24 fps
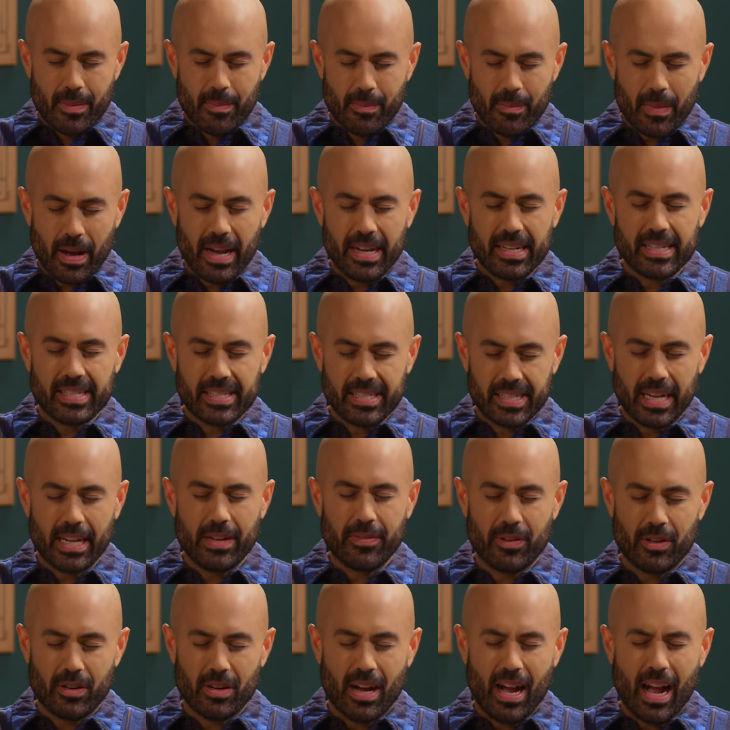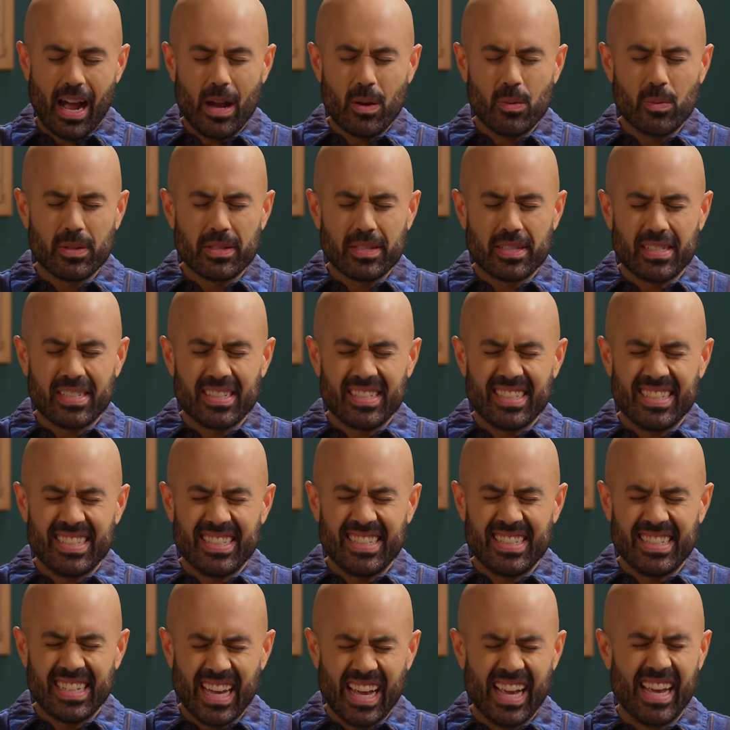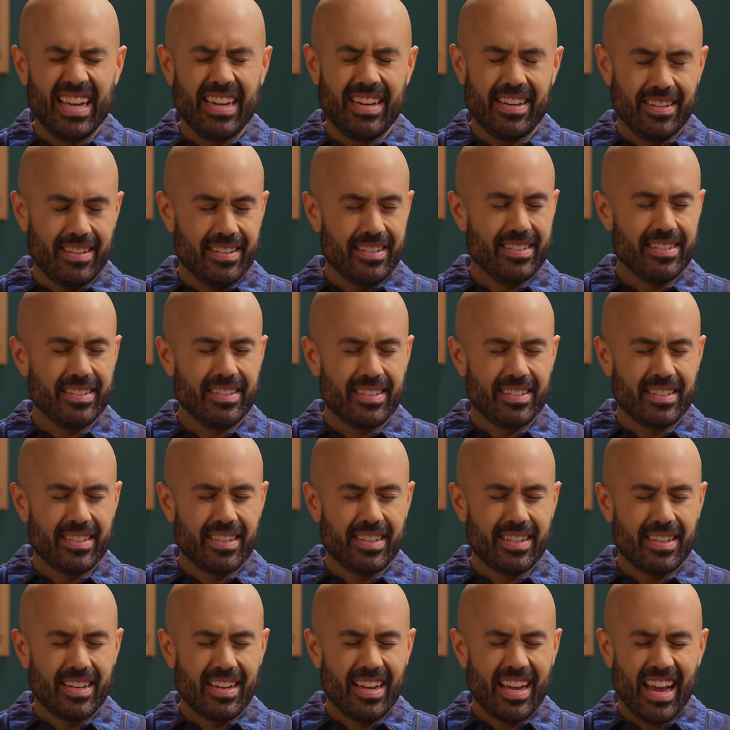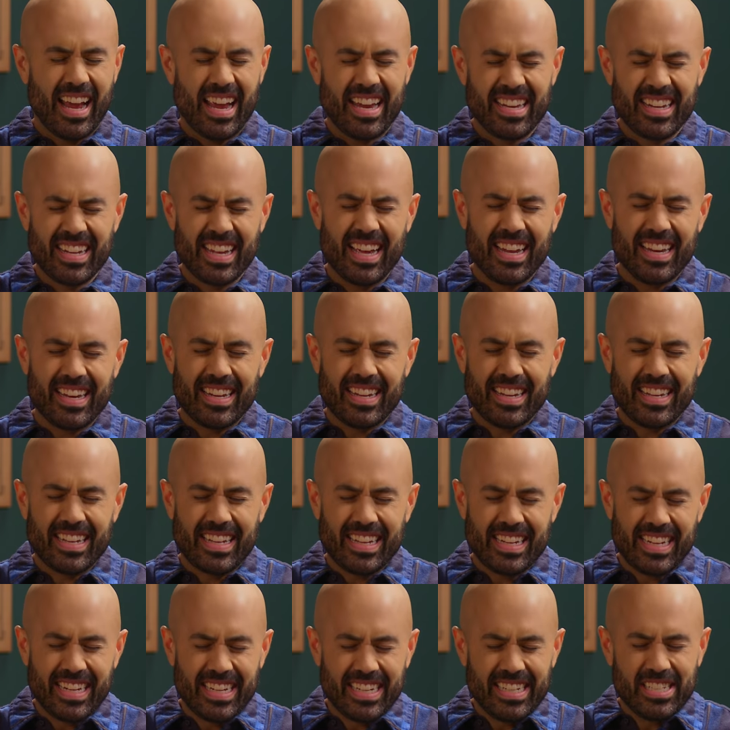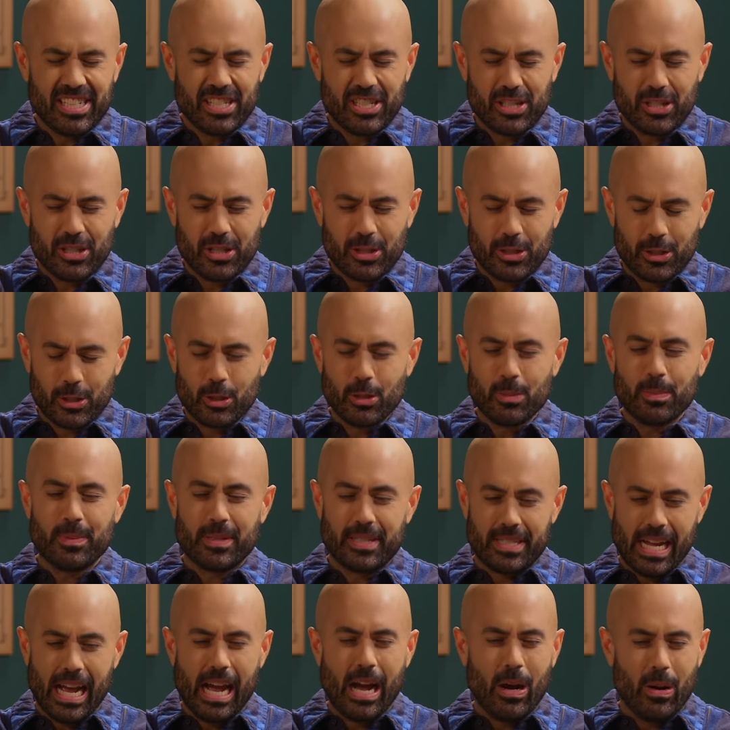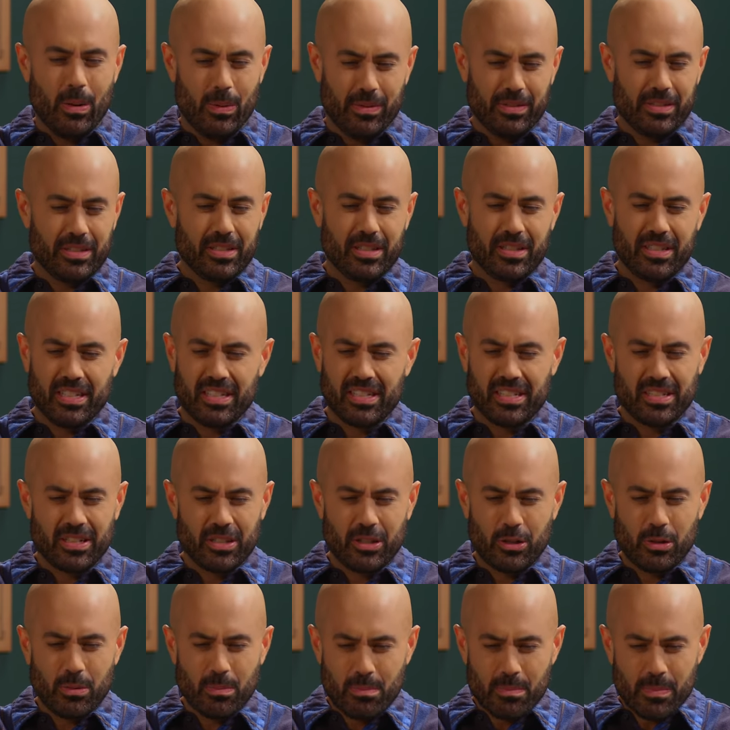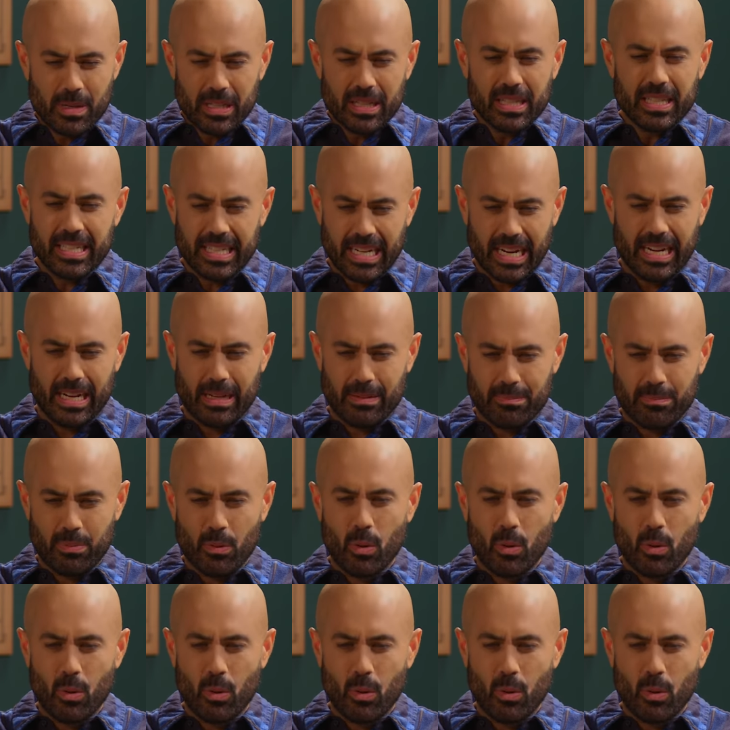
my Savior, I was dead. And yet he stooped down to this humiliating